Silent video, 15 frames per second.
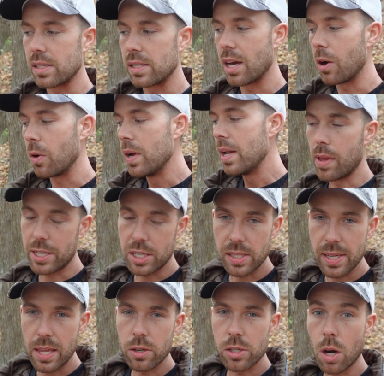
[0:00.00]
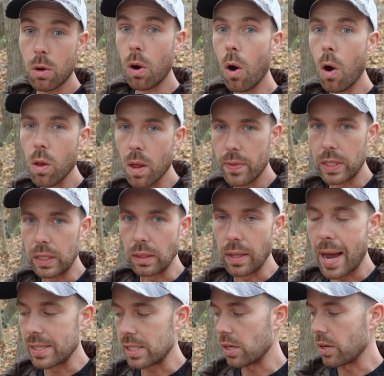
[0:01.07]
So let's just say there's no hole on the
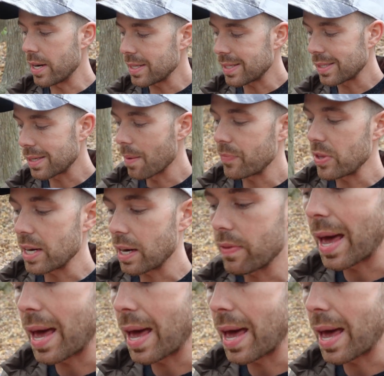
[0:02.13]
glass. There is something